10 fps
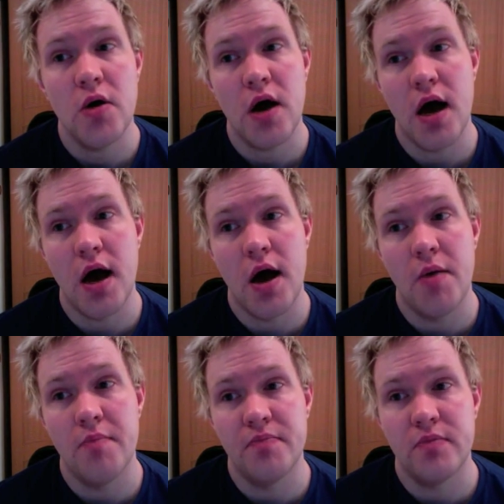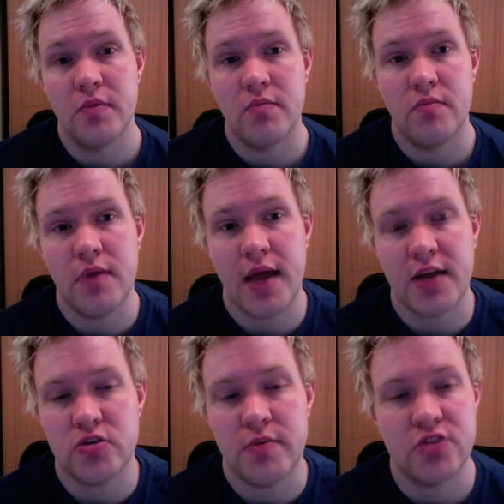
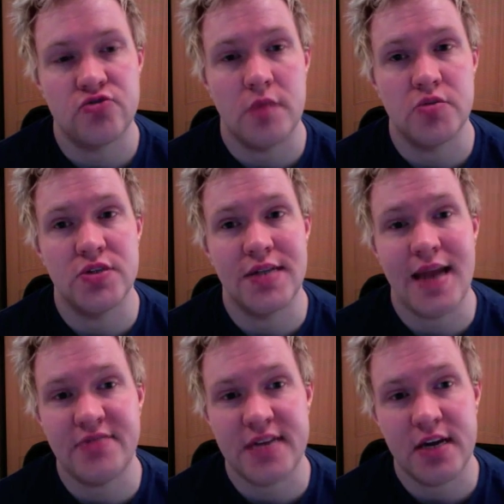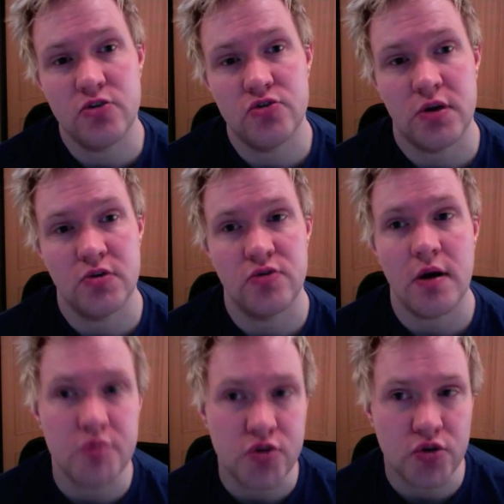Some extra options, left-hand controls are
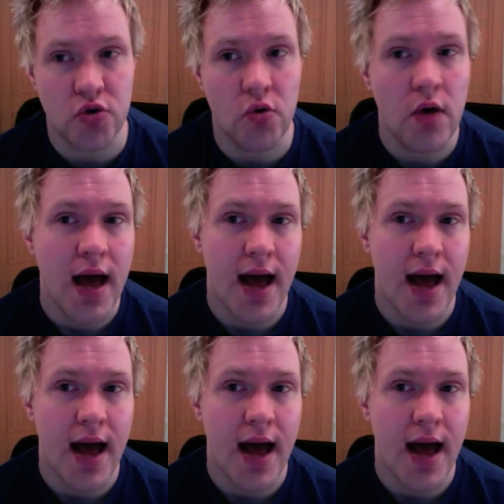optional,